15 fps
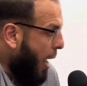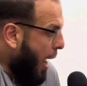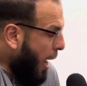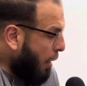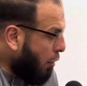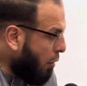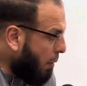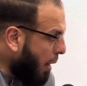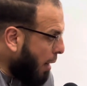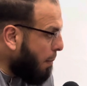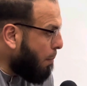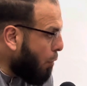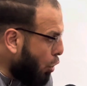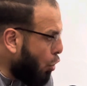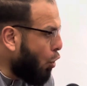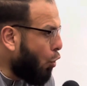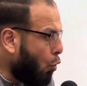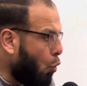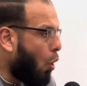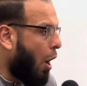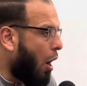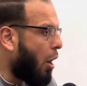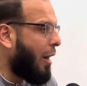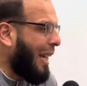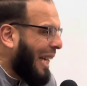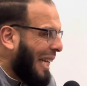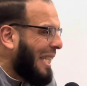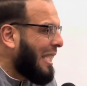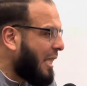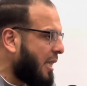and you
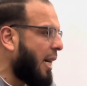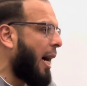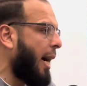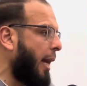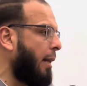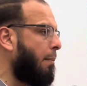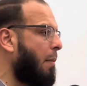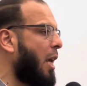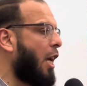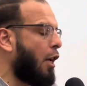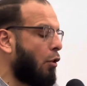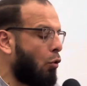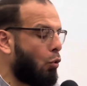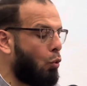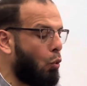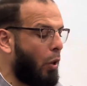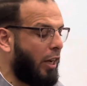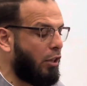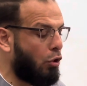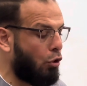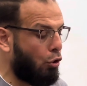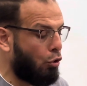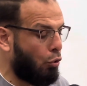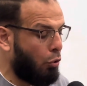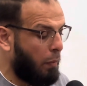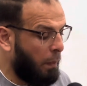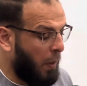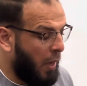are inside making ruku' and sujood